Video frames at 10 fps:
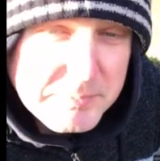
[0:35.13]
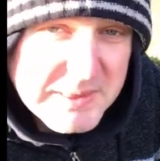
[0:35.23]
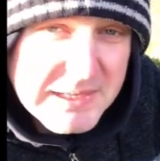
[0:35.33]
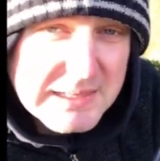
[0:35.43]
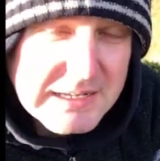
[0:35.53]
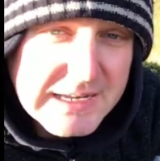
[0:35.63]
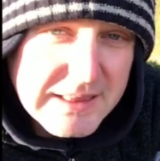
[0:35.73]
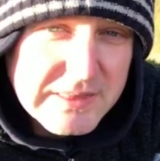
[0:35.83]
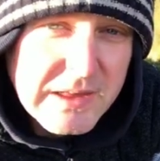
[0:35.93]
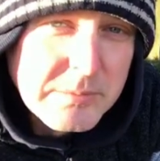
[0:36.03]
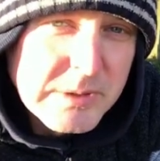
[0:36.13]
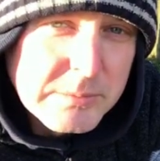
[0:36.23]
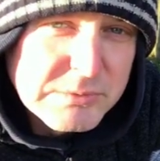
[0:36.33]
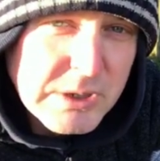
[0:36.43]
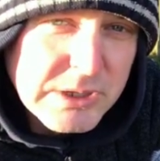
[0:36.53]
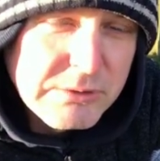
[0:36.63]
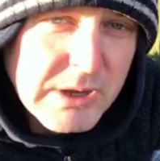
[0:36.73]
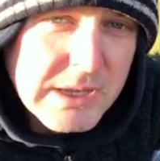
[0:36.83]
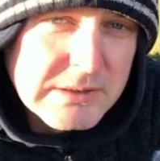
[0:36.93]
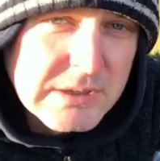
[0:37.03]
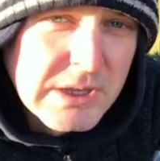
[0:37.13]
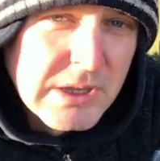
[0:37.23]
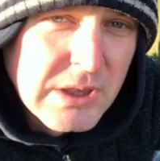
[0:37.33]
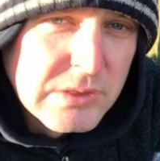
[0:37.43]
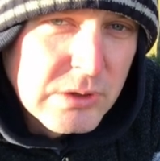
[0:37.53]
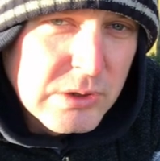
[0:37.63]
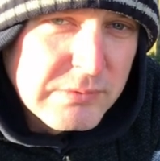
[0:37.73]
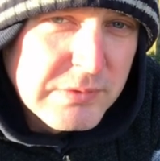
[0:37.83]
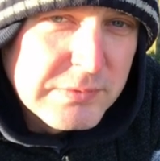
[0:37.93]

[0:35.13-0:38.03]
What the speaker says: particular landscape that I'm trying to create, the look of a